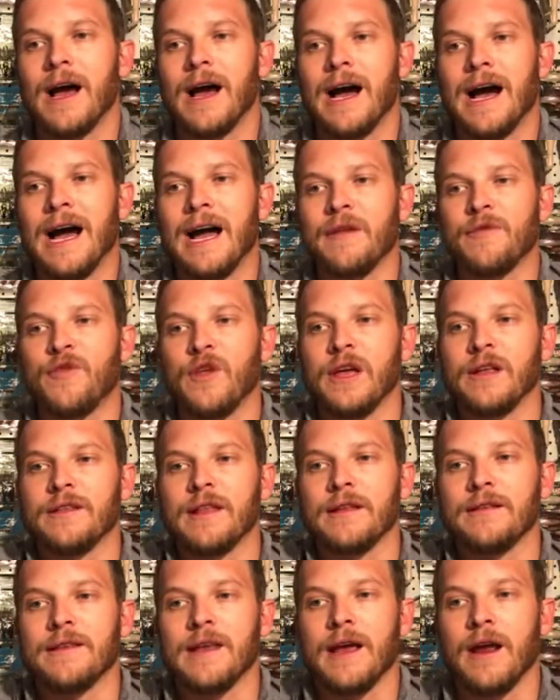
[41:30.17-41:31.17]
I think
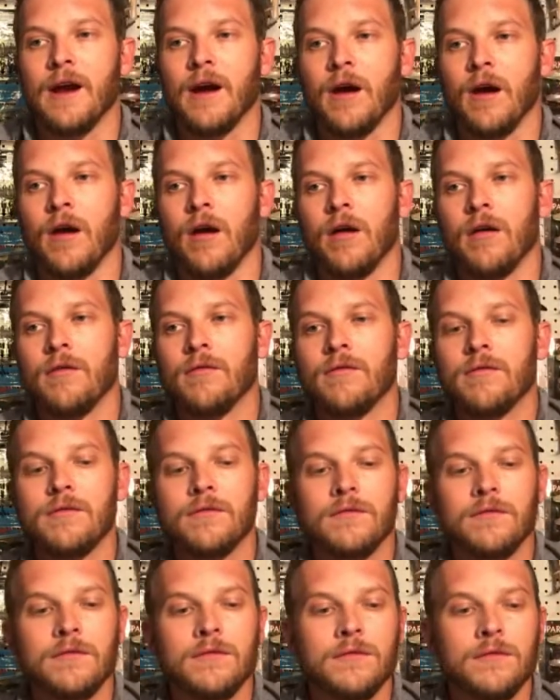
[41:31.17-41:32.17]
that they're
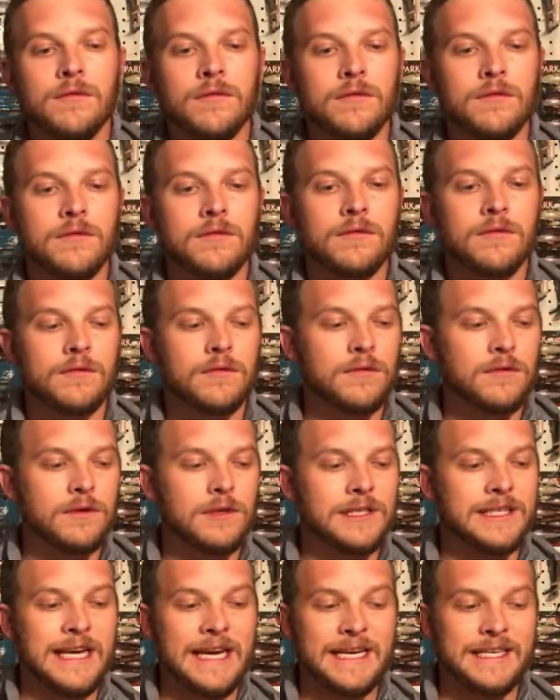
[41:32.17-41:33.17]

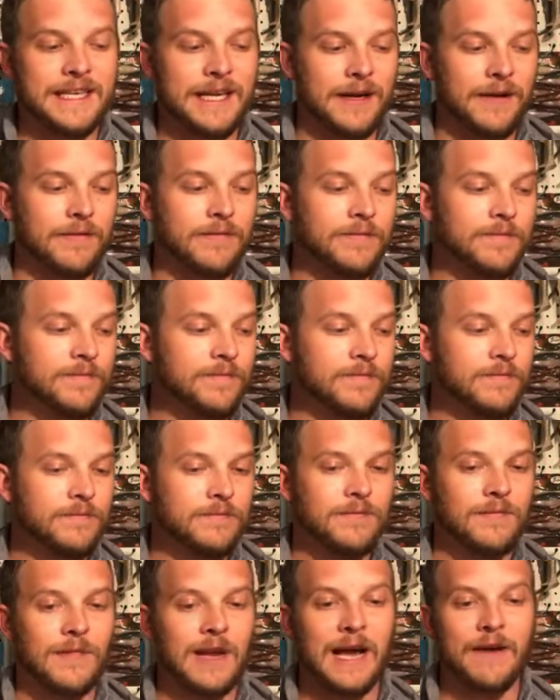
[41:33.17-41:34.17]
decent.
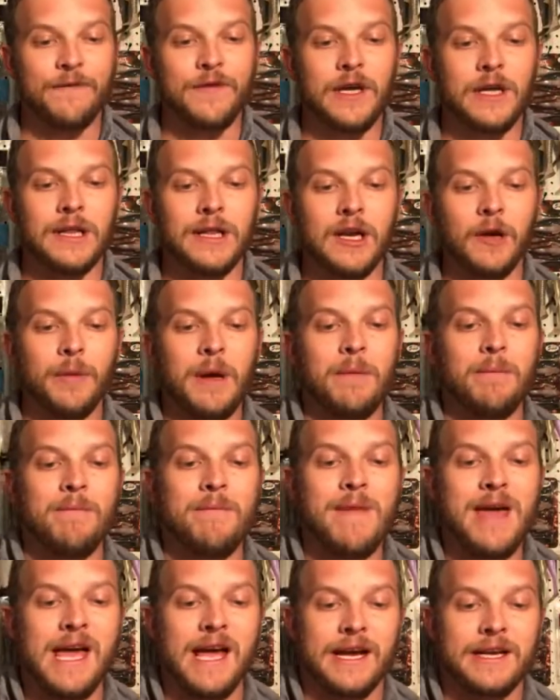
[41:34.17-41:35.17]
I feel a little bit
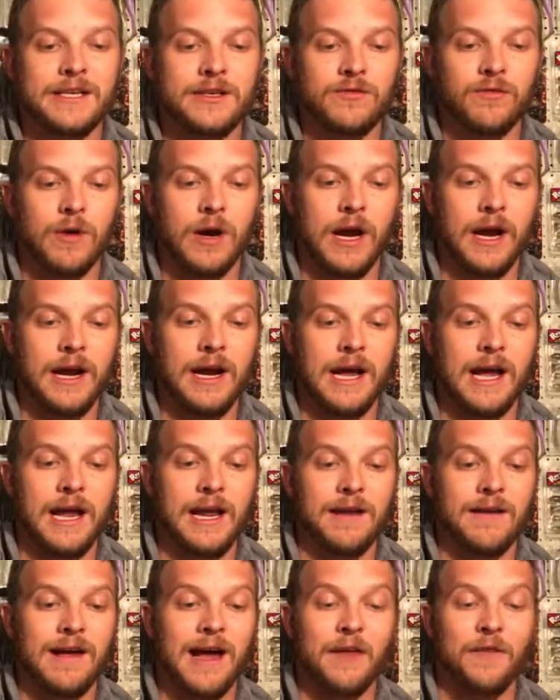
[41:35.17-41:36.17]
mixed, right?
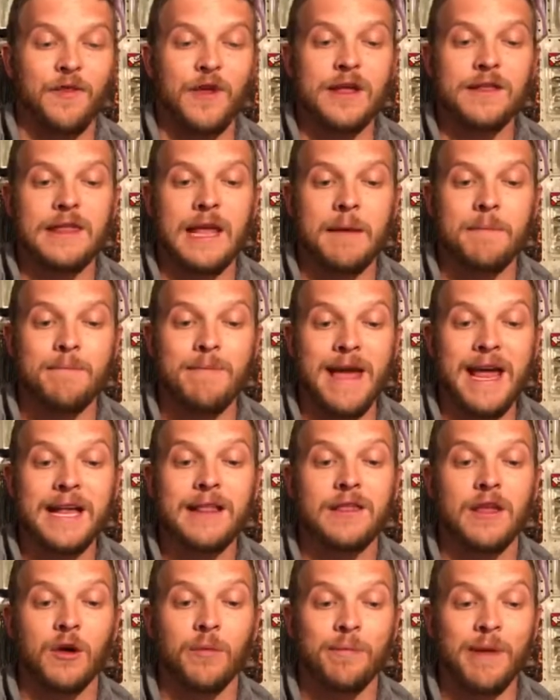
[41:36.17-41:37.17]
I think they
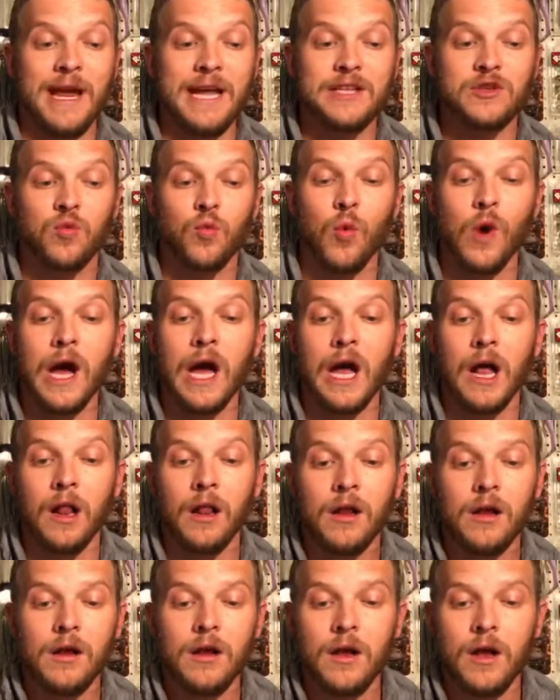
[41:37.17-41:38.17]
make their baits well,